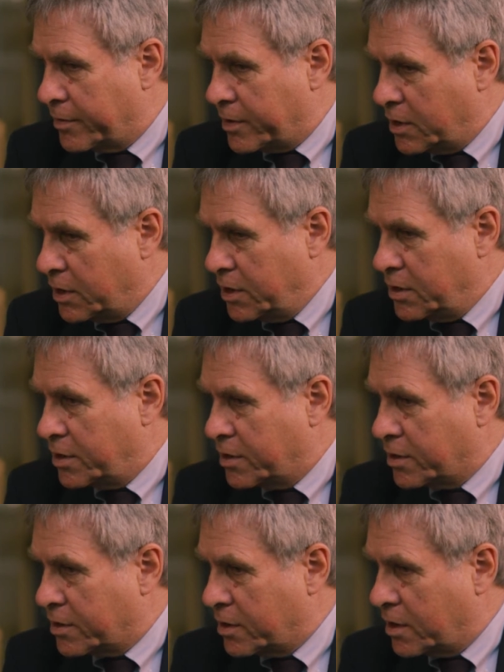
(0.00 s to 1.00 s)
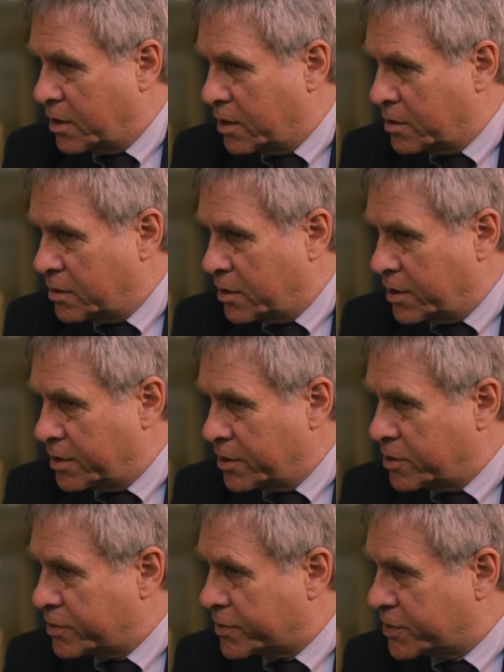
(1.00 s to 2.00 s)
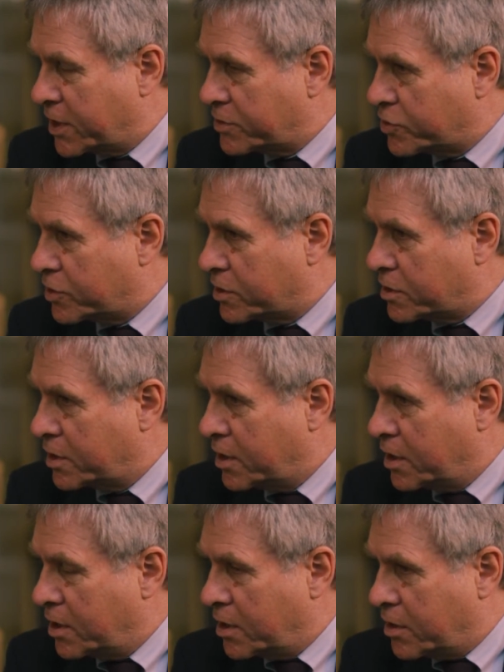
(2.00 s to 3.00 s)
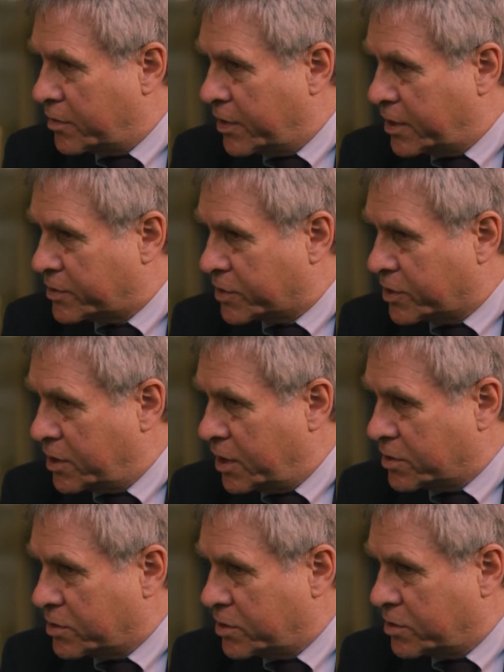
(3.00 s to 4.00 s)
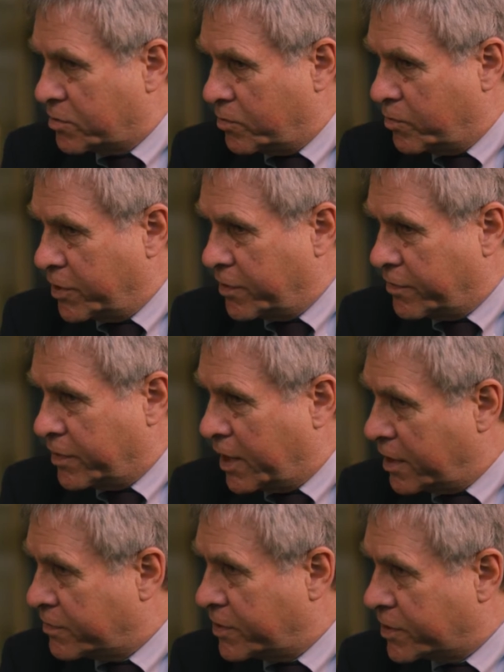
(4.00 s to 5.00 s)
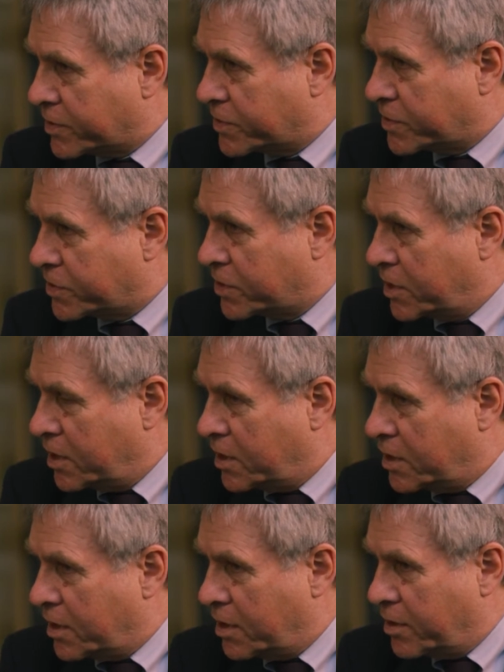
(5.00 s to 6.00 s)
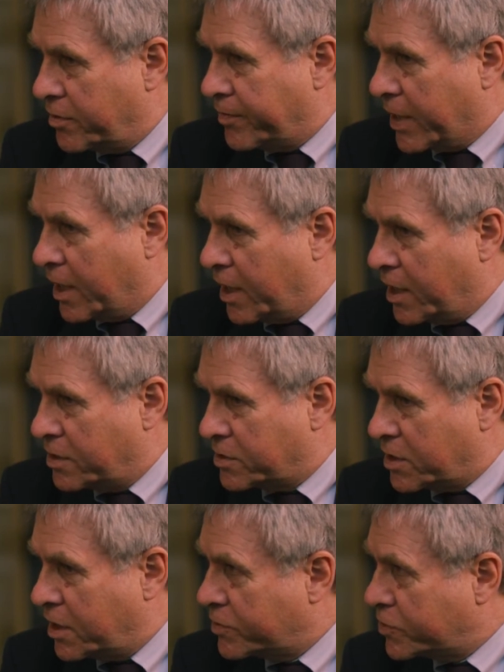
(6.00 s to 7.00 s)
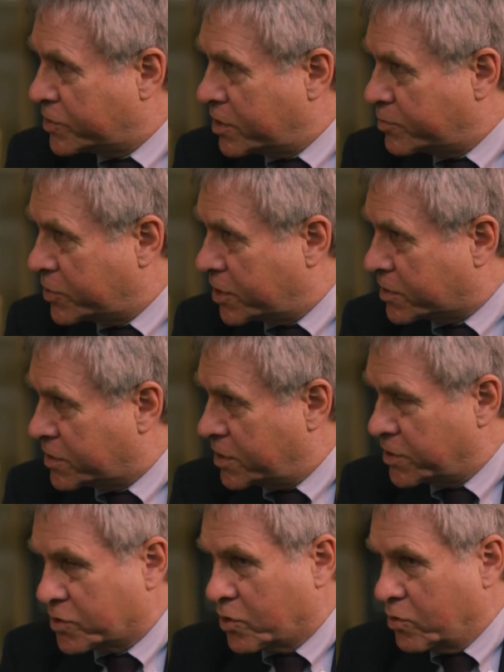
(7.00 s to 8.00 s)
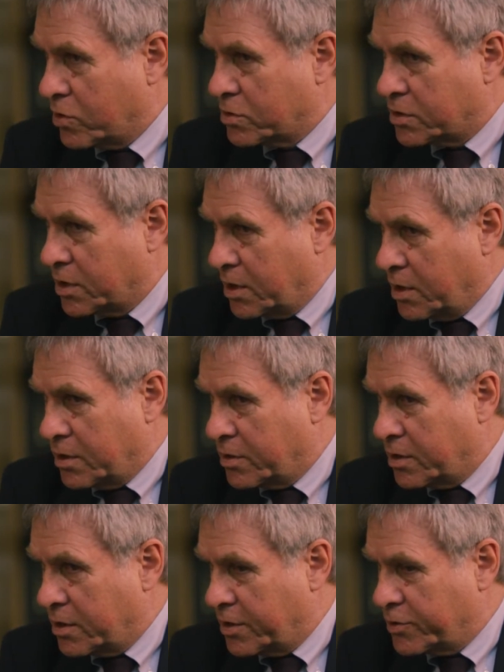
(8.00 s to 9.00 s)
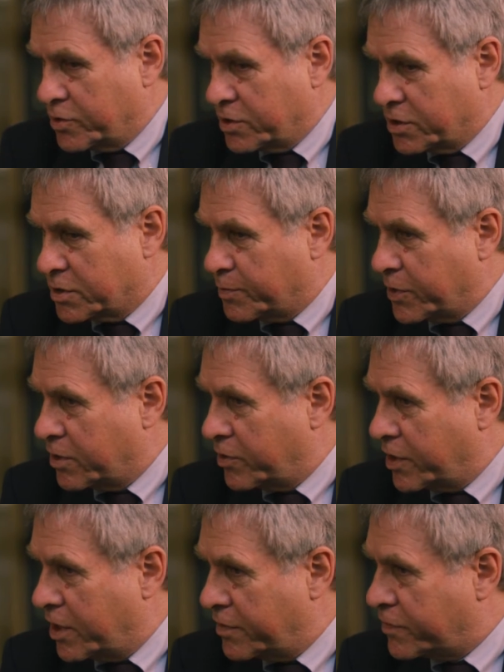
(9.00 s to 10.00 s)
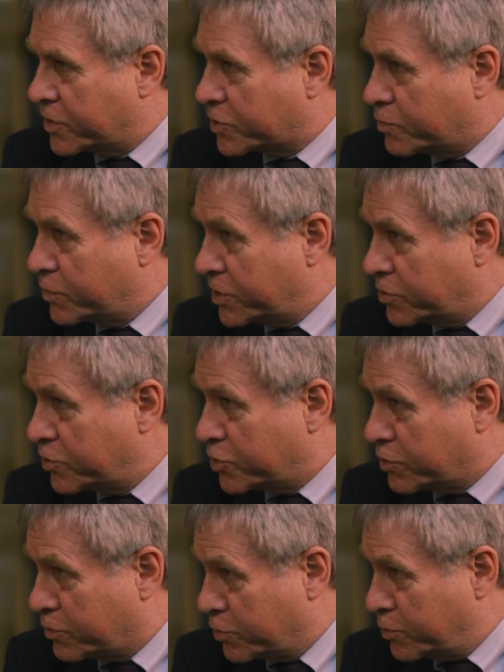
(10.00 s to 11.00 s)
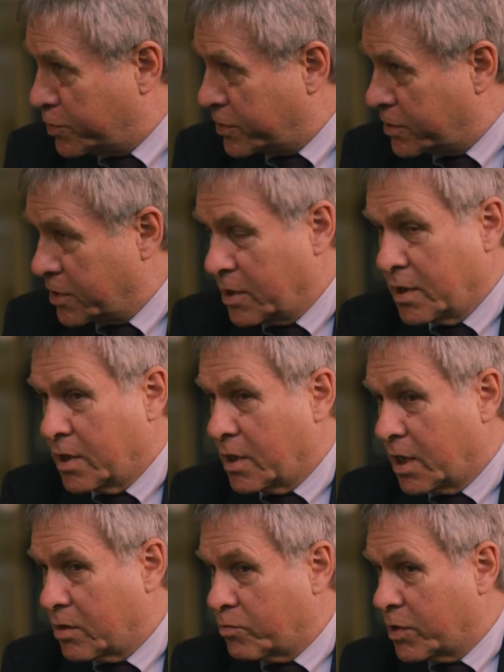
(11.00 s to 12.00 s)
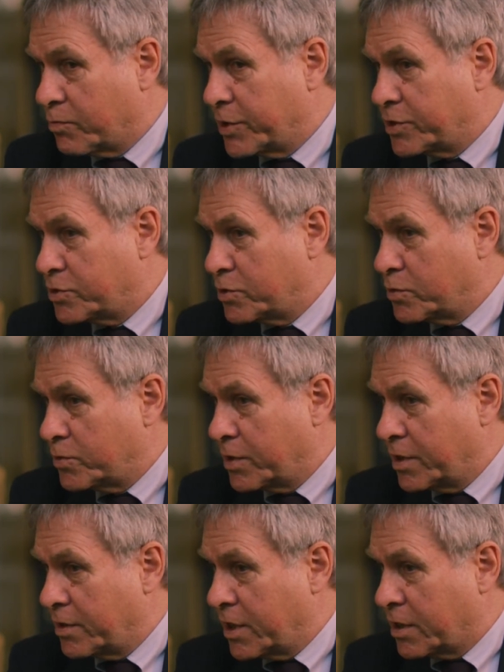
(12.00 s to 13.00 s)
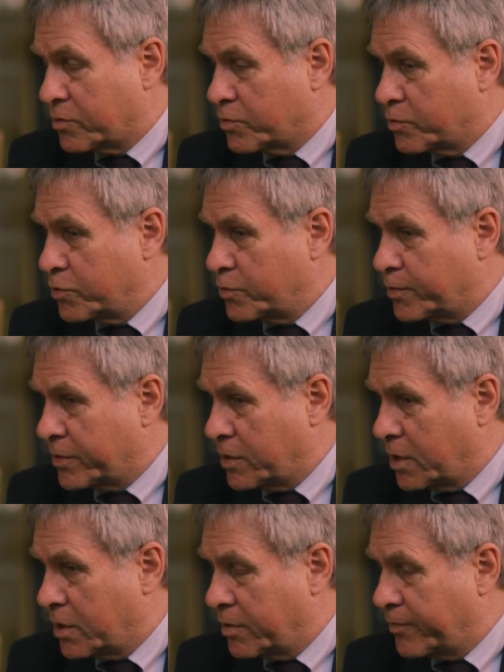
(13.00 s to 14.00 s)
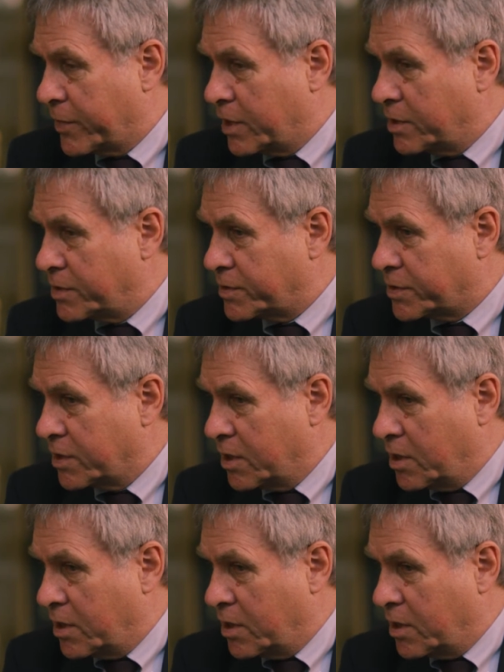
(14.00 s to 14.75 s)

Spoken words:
leading a little center that's connected with ethics and other subjects. It's called the Interdisciplinary Ethics Research Group. And what we do in that group is